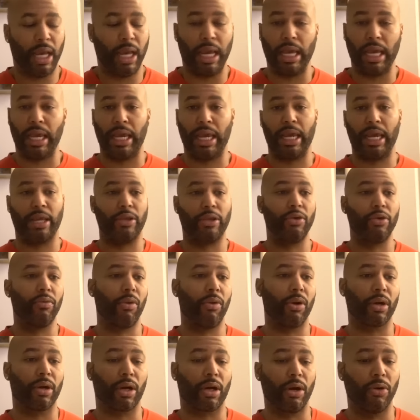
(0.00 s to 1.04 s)
and you
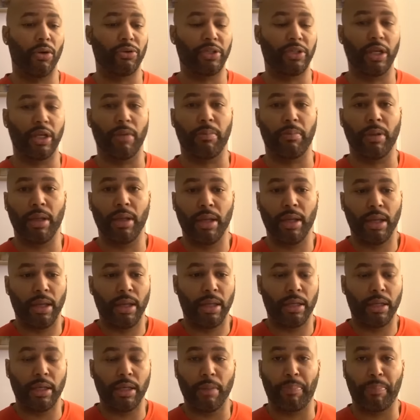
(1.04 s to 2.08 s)
want to go to the
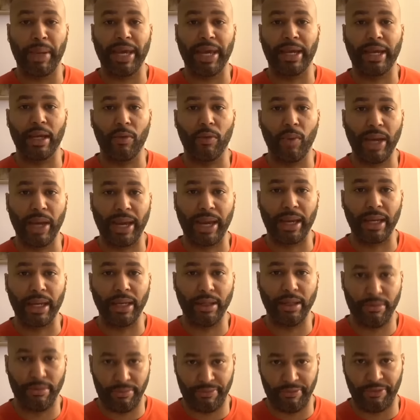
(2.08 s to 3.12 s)
Piggly
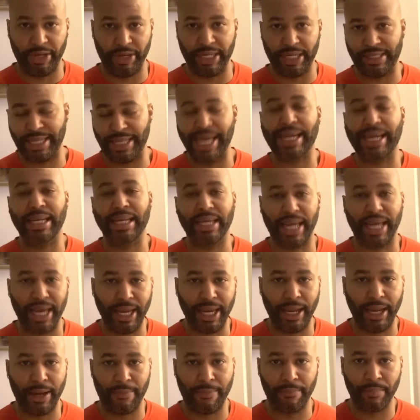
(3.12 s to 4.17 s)
Wiggly for the second
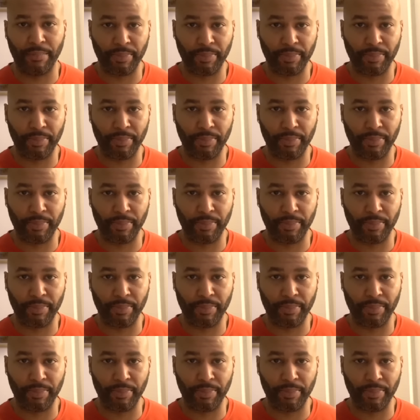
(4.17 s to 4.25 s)
date,